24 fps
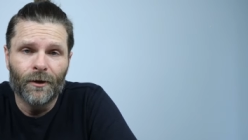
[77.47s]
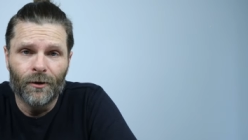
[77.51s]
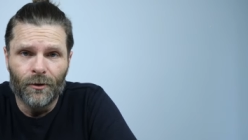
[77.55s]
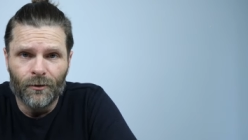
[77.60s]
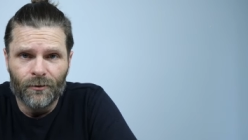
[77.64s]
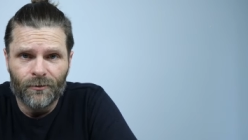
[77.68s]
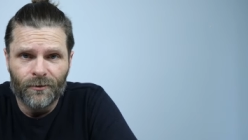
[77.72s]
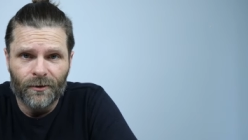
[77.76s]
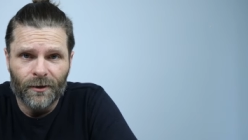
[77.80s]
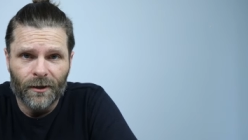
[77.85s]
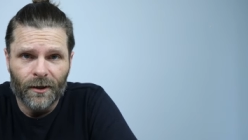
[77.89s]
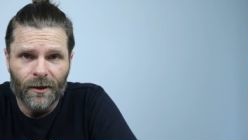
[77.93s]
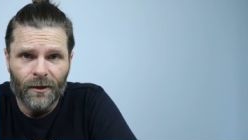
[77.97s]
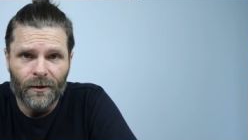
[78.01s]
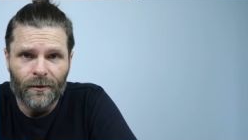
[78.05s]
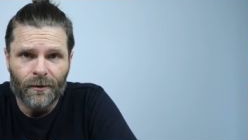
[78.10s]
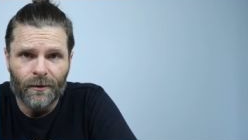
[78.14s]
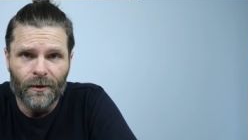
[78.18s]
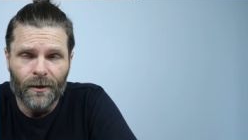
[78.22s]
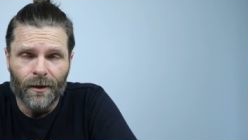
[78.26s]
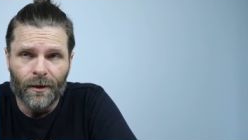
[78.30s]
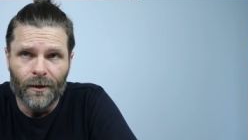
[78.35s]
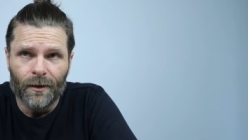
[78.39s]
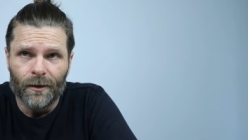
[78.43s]

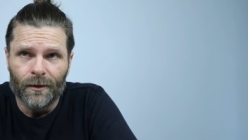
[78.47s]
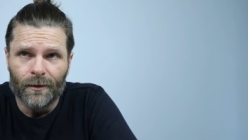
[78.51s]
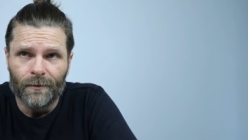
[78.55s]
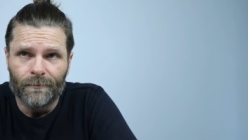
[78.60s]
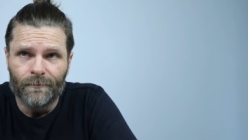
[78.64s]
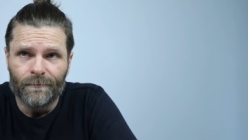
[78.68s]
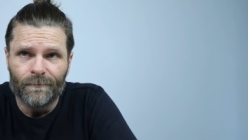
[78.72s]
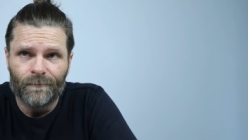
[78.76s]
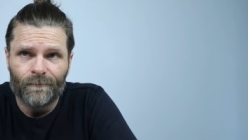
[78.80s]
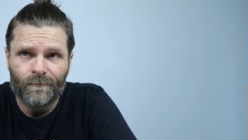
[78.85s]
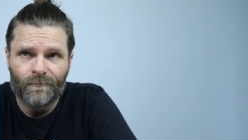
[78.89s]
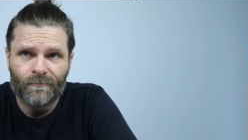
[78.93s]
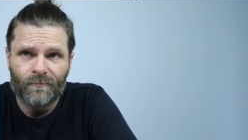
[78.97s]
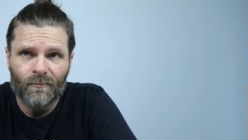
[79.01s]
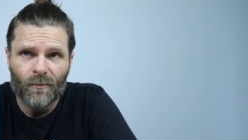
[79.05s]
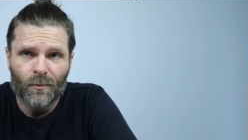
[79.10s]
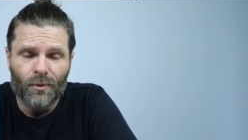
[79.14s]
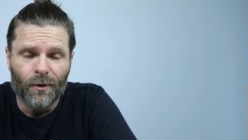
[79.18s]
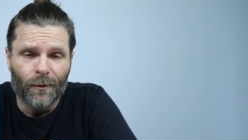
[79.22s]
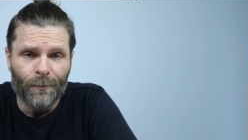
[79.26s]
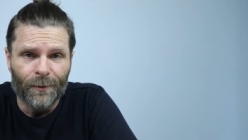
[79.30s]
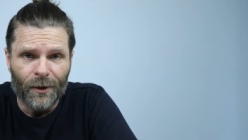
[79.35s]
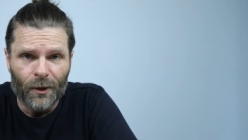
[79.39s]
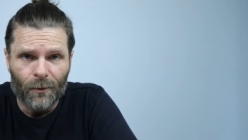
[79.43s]
using
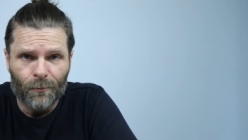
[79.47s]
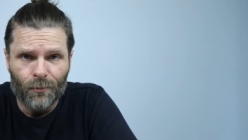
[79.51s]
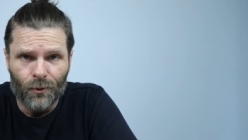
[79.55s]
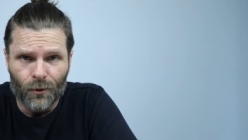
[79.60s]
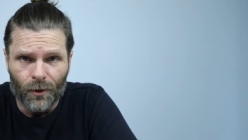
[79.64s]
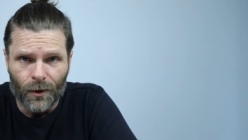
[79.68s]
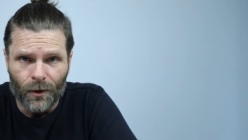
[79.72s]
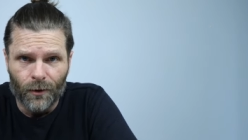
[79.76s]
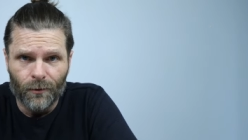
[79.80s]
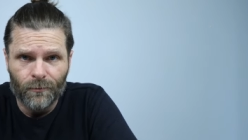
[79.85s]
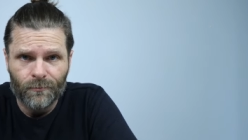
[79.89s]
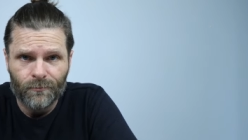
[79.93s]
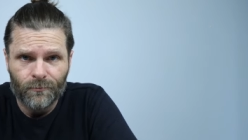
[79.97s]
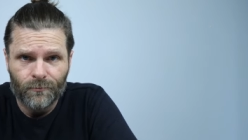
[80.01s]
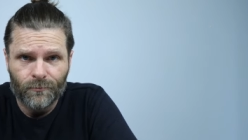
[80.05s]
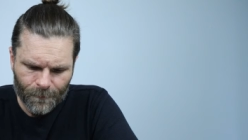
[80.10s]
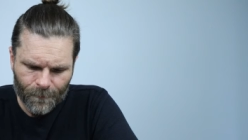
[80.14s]
Premiere Pro.